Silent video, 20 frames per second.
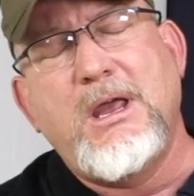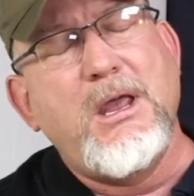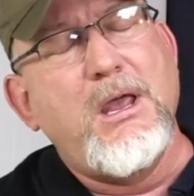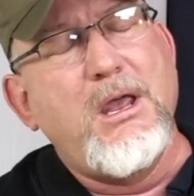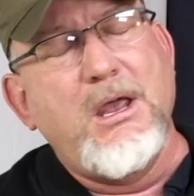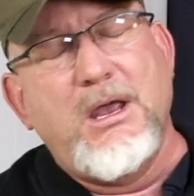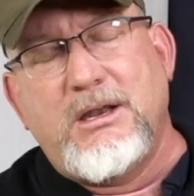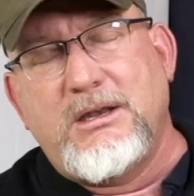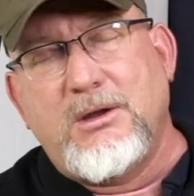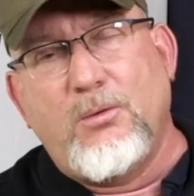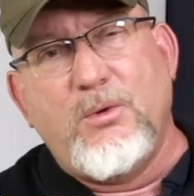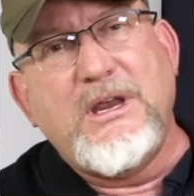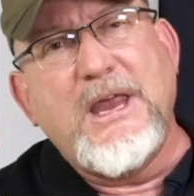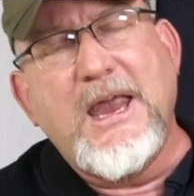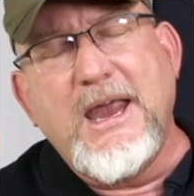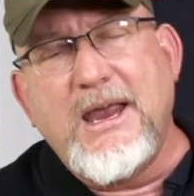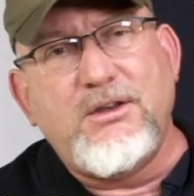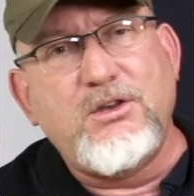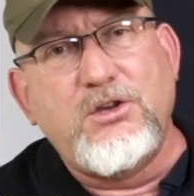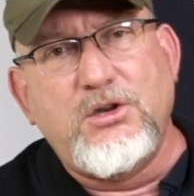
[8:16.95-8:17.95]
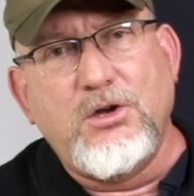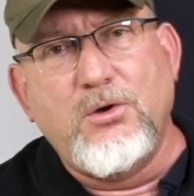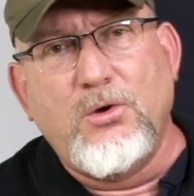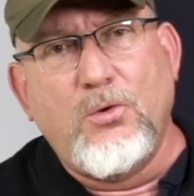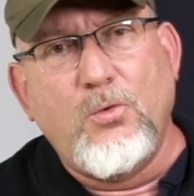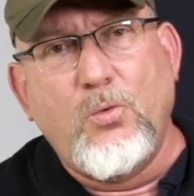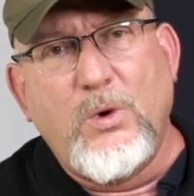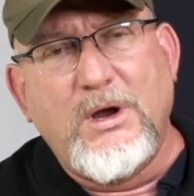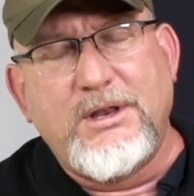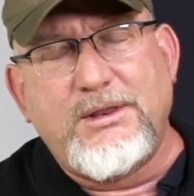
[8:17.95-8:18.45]
can't do with
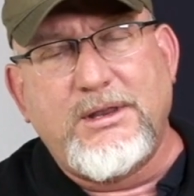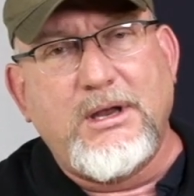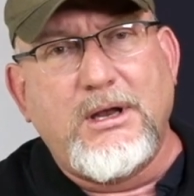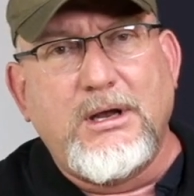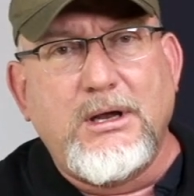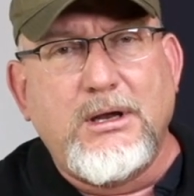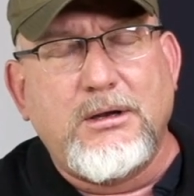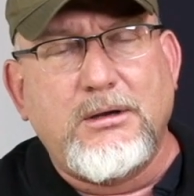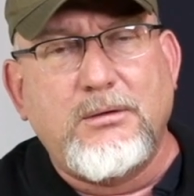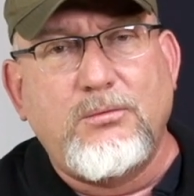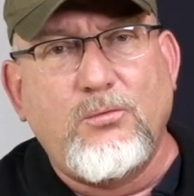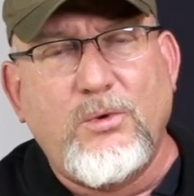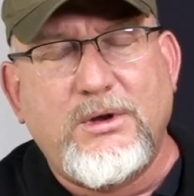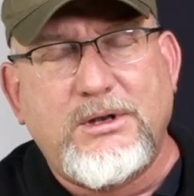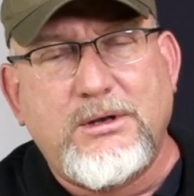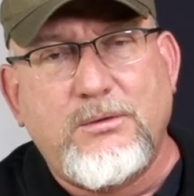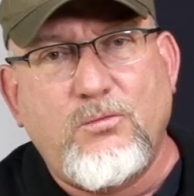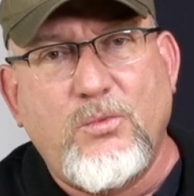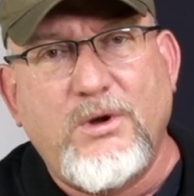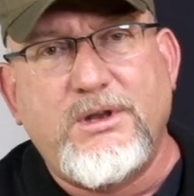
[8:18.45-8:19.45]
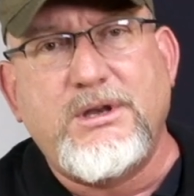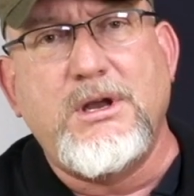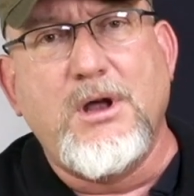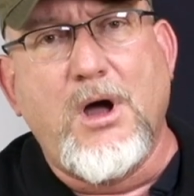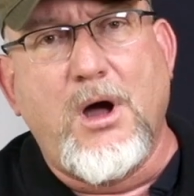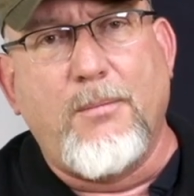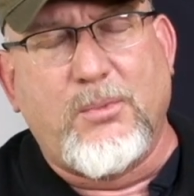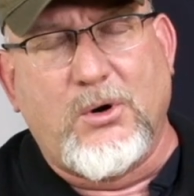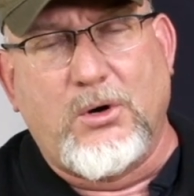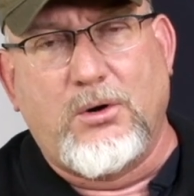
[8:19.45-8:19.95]
the upper,
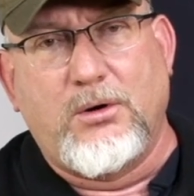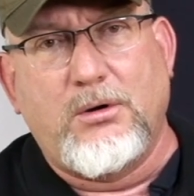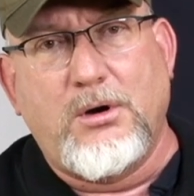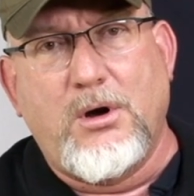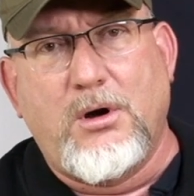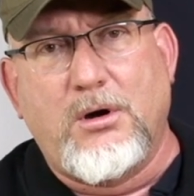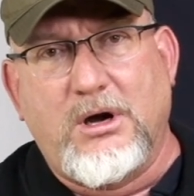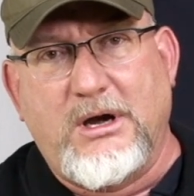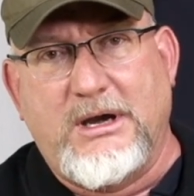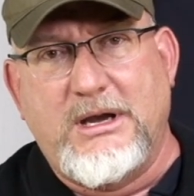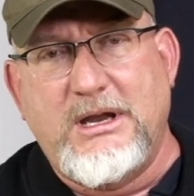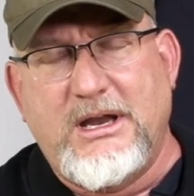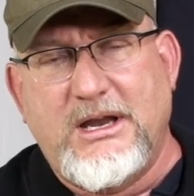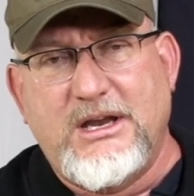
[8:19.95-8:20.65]
all right, is